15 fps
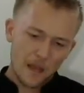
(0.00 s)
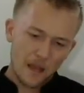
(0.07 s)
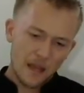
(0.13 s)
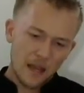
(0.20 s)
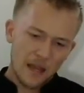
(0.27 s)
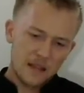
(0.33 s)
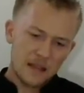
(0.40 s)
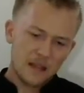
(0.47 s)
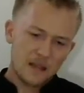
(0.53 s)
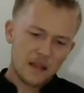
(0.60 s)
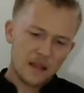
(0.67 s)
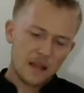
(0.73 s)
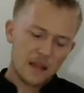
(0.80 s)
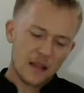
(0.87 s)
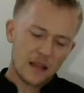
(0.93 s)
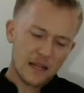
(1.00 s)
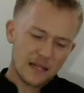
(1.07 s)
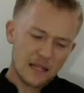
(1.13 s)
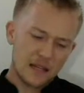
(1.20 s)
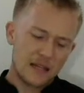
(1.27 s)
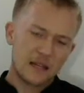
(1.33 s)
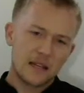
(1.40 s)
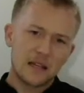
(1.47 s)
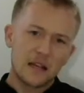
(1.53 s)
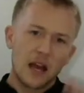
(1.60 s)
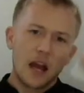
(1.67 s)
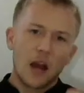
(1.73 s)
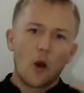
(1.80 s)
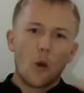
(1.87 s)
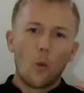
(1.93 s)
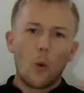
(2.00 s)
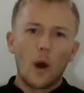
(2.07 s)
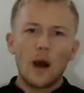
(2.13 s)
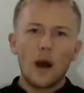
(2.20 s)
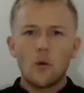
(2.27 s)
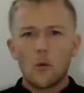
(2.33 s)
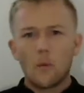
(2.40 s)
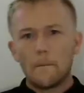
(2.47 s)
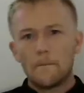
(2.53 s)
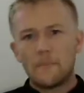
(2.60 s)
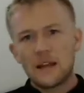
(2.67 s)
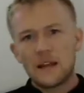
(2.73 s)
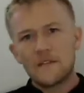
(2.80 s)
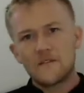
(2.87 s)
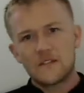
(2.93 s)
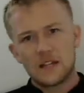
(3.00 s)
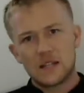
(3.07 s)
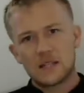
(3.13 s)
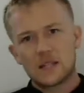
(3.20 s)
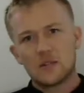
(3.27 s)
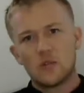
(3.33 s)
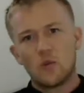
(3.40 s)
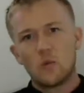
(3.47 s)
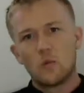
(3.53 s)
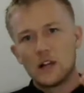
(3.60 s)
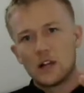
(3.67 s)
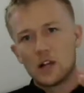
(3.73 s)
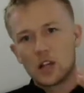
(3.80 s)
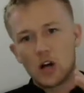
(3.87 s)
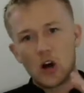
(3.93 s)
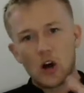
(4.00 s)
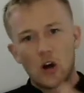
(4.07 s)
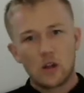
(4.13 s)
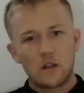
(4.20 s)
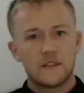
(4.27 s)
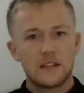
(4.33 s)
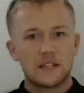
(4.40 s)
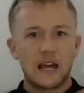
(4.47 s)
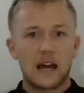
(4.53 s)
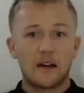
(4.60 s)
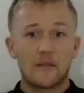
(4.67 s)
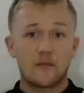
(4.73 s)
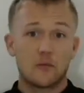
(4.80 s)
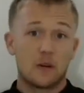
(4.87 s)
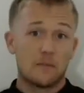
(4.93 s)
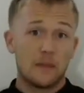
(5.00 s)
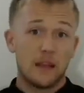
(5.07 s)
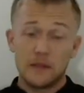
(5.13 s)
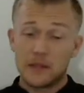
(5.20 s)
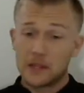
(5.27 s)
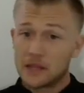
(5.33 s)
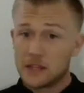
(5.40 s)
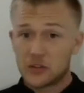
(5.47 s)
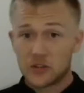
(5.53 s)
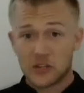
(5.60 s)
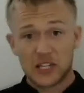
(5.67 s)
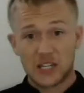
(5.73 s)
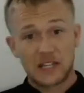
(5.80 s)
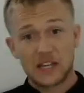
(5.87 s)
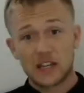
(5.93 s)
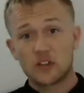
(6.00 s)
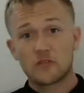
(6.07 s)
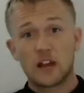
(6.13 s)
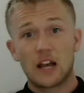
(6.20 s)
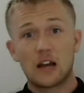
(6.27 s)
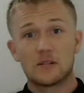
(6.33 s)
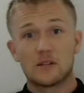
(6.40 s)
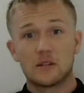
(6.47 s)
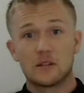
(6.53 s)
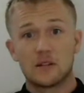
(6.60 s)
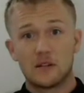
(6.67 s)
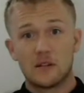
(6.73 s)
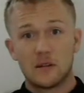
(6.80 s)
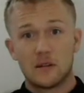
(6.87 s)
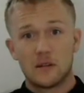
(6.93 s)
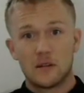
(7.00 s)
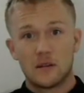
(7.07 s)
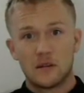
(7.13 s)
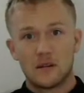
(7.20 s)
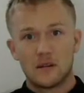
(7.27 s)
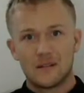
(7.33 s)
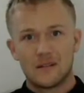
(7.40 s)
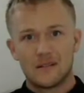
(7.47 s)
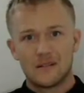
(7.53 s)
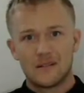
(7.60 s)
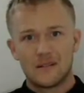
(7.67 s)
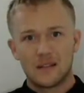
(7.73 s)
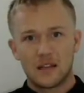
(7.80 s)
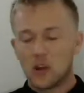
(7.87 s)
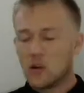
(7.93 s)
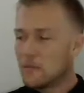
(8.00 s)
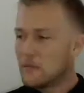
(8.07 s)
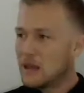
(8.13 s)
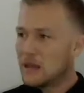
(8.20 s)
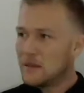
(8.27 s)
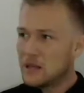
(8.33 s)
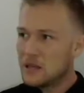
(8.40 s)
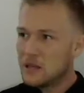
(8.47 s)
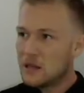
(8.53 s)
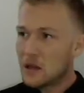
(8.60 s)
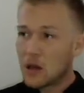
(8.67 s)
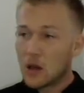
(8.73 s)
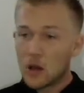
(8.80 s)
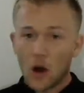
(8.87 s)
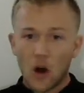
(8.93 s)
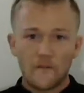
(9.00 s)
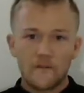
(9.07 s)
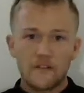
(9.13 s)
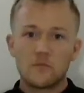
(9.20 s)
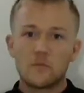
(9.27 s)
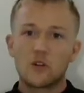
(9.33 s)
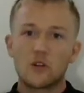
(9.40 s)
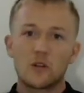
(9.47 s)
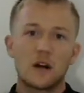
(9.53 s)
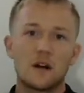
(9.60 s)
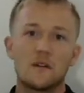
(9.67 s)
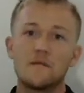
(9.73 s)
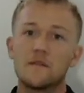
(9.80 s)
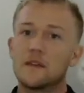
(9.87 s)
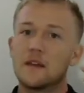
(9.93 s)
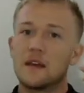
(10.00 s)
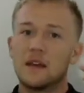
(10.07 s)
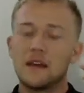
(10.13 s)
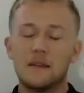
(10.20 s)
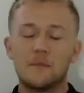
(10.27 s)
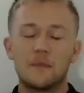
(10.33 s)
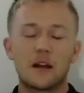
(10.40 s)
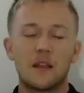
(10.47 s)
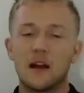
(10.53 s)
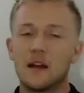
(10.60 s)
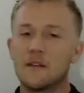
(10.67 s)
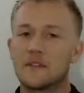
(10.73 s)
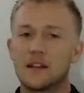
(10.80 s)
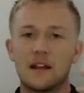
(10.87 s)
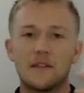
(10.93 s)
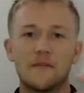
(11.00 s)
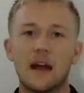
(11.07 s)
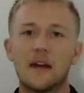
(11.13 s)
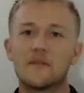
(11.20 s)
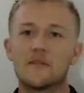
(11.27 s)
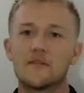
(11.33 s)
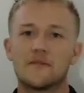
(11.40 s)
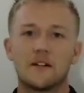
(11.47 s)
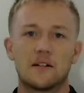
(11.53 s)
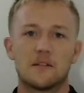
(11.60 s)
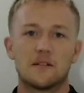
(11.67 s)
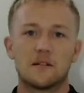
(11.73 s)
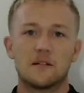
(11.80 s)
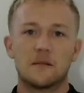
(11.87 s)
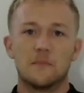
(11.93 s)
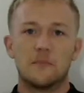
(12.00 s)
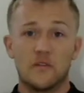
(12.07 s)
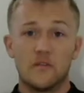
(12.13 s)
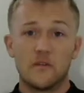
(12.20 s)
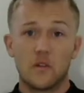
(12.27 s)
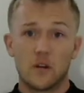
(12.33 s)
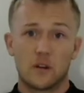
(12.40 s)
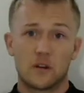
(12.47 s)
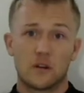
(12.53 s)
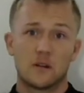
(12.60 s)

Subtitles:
and then, like I said, and then what benefits will all of this have? Well, maybe the kids will stick around. Maybe I'll feel more love in my life than I've ever felt before.